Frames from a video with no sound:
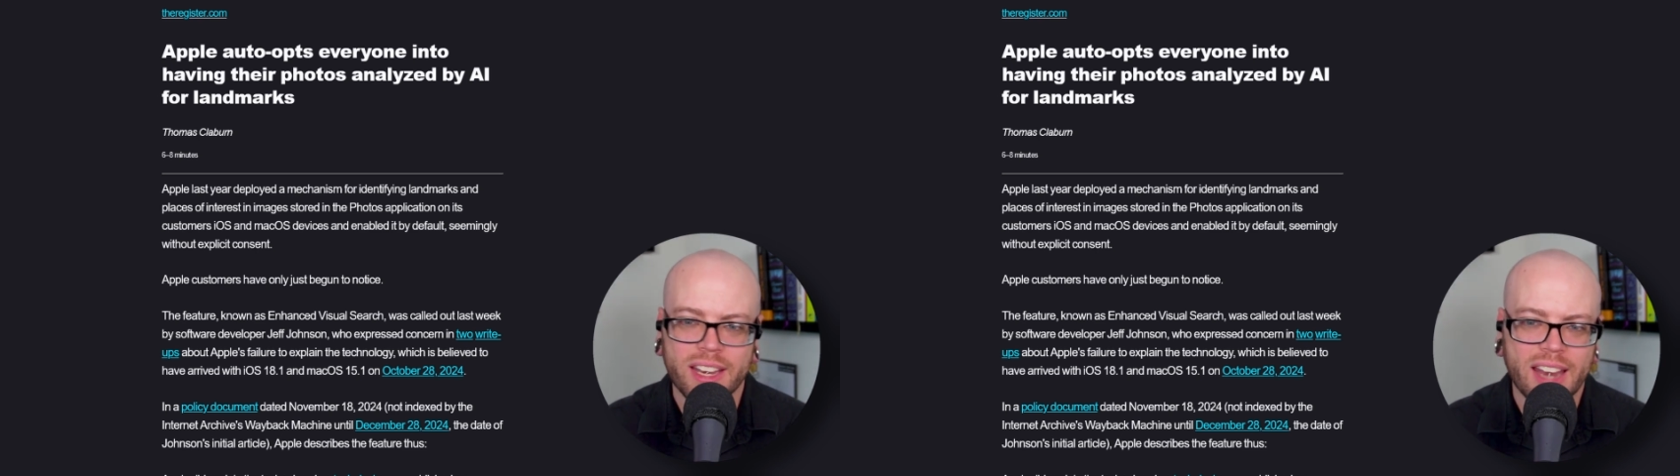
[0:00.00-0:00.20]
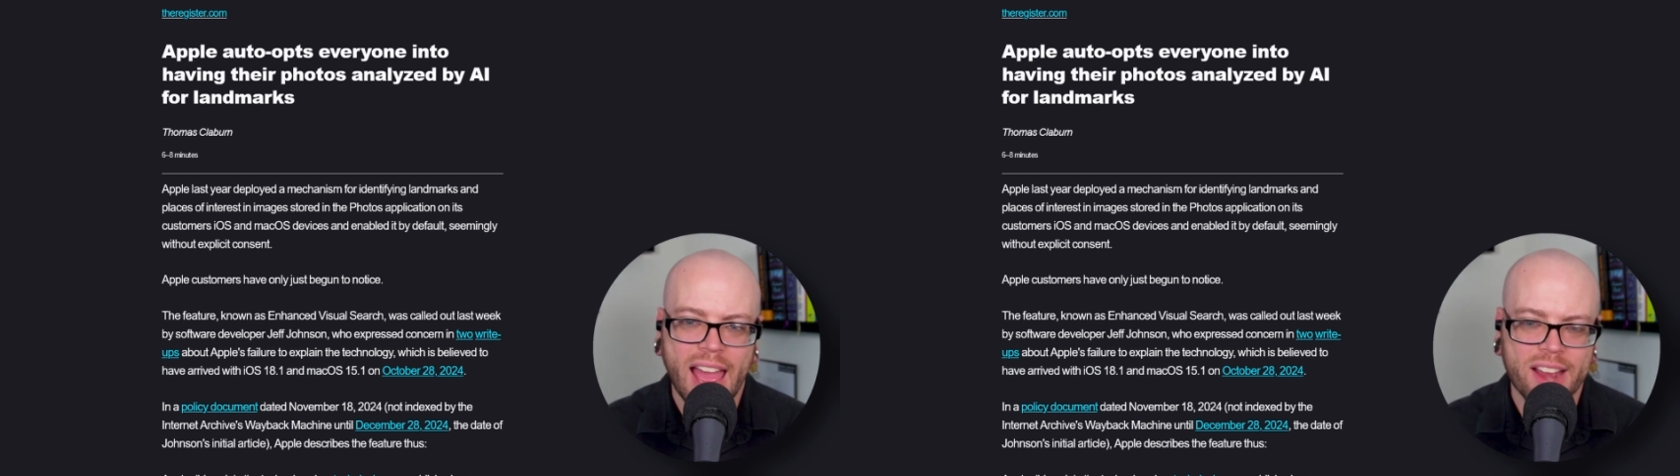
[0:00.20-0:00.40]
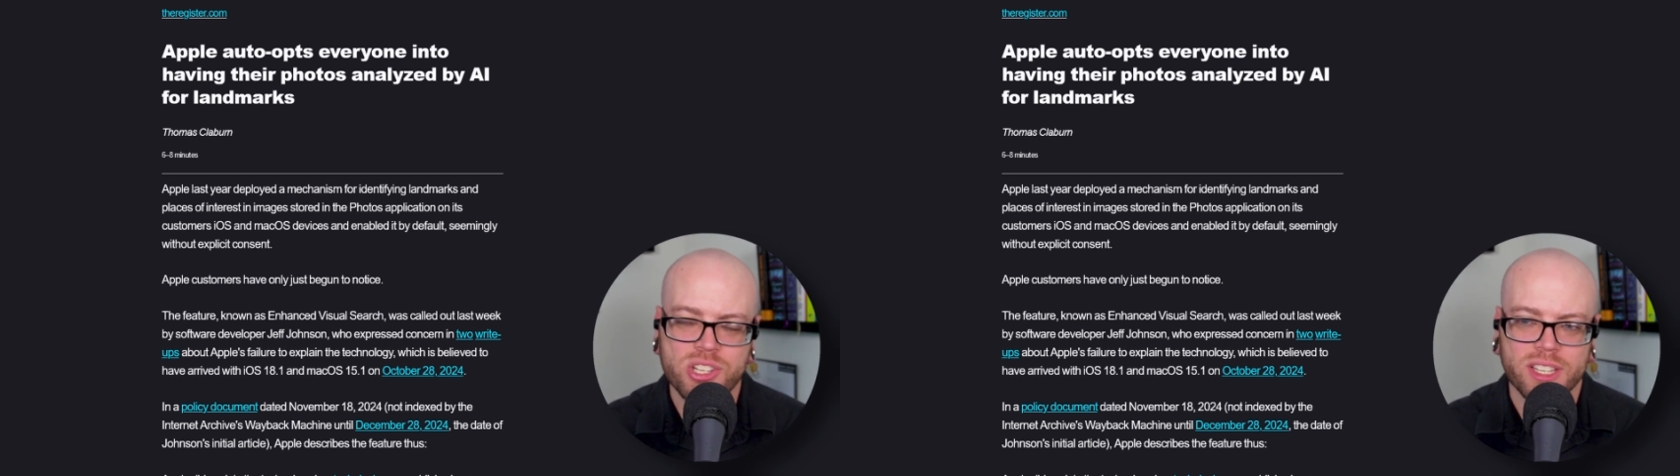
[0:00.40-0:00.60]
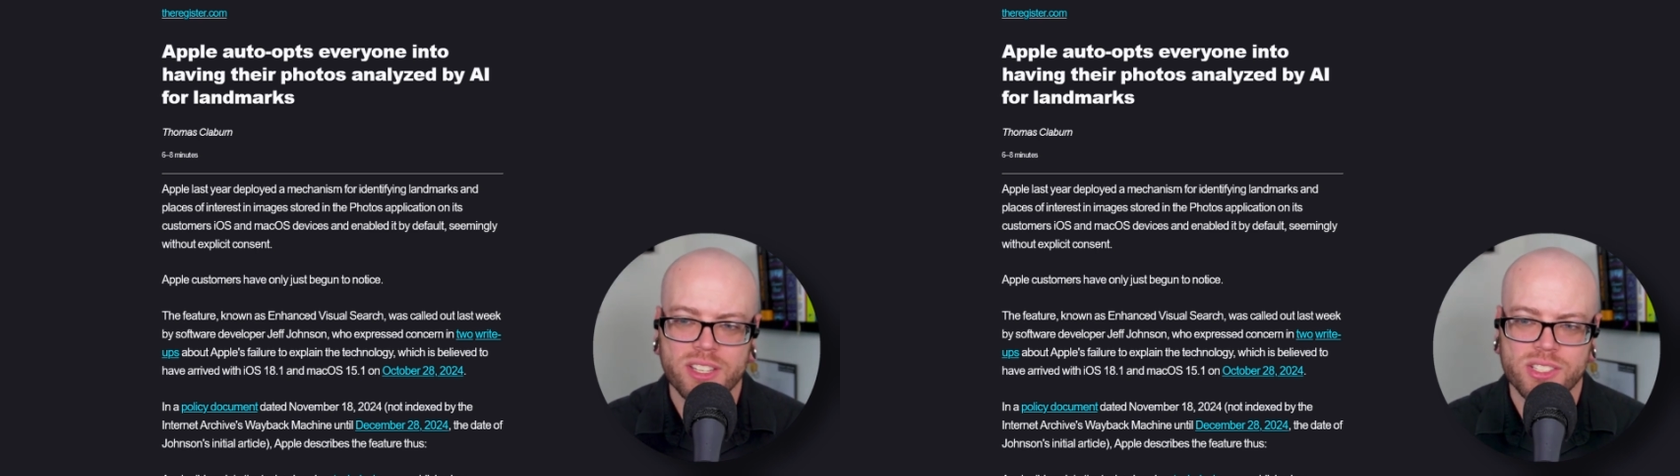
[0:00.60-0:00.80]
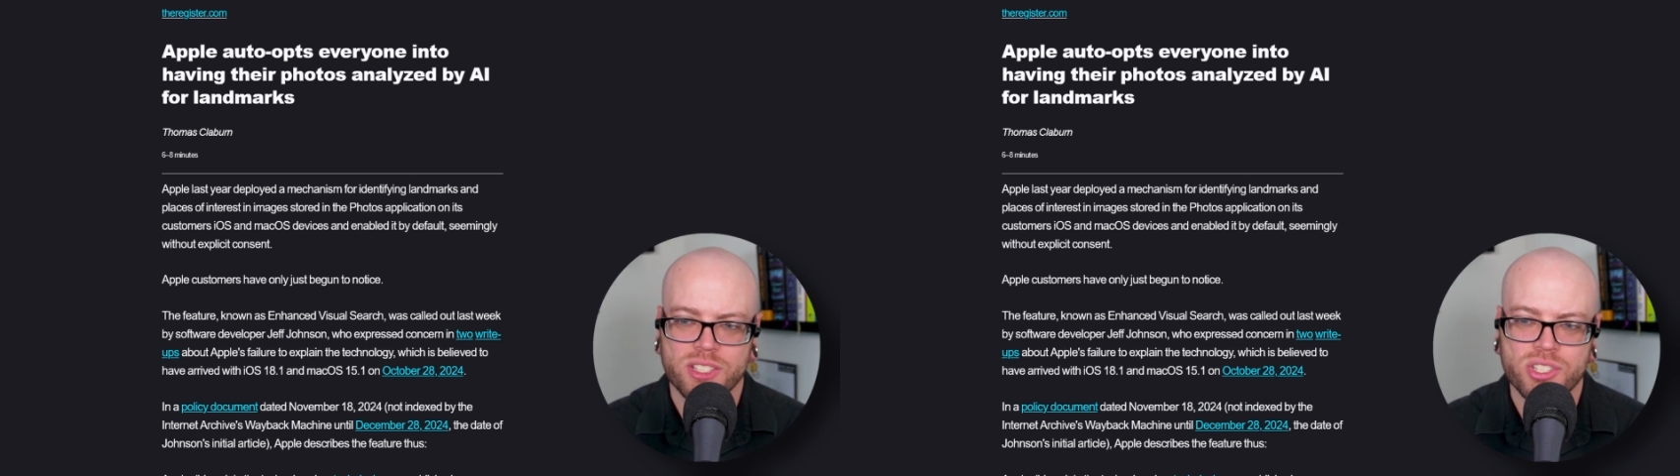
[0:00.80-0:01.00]
it
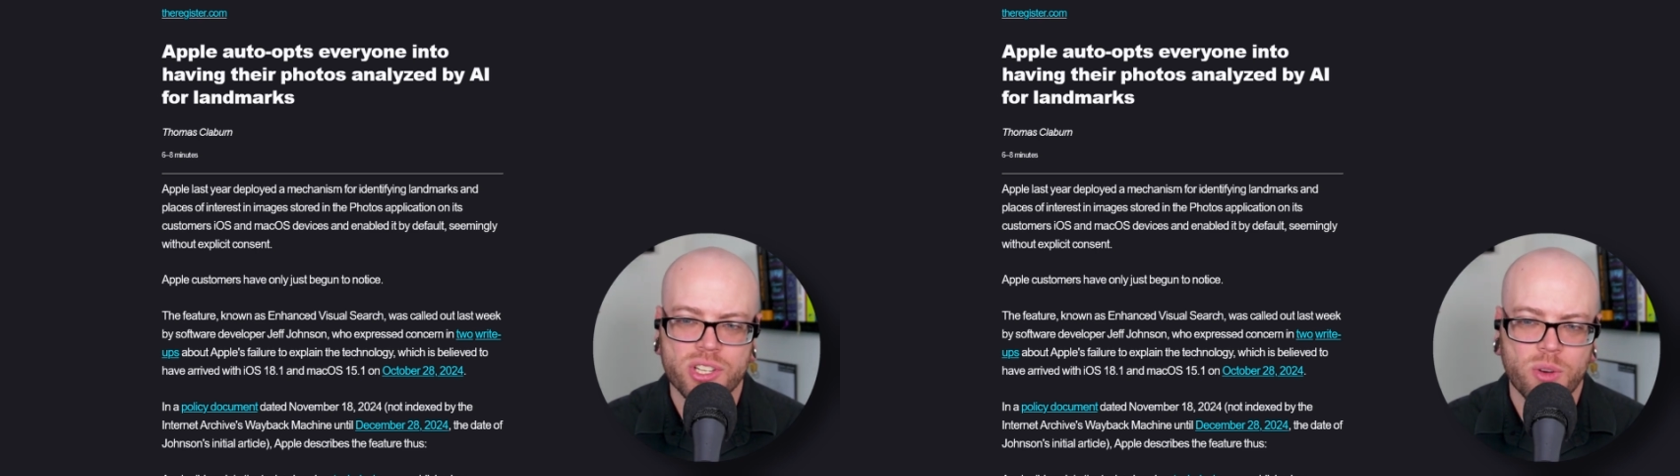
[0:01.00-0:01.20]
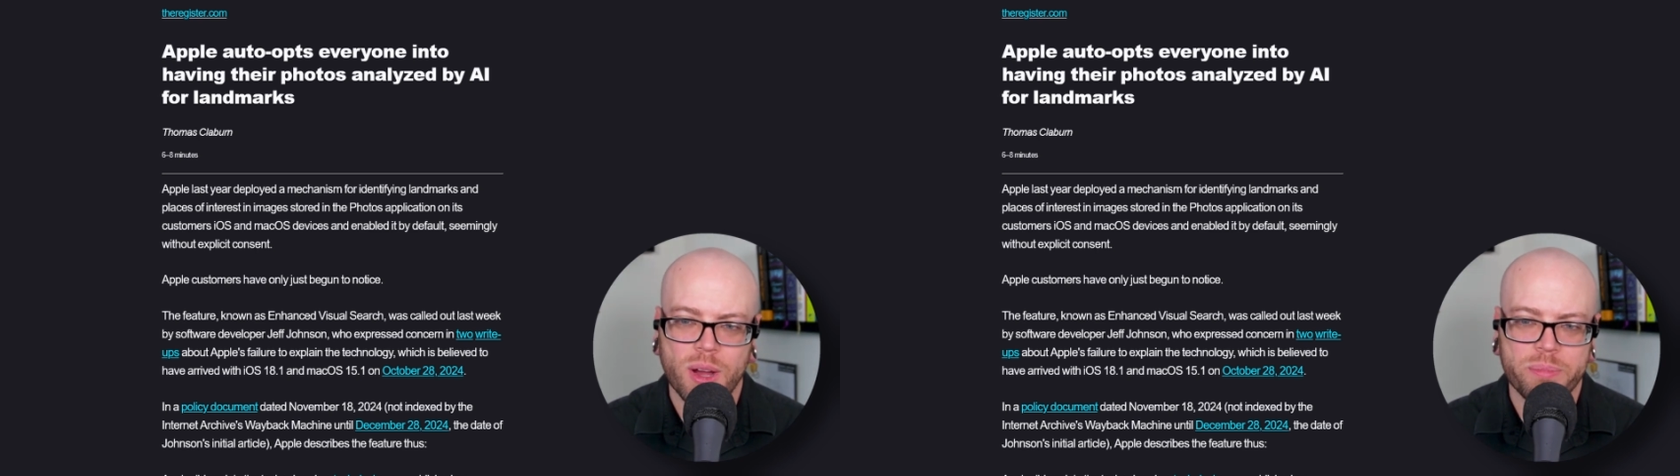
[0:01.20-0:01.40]
actually doesn't show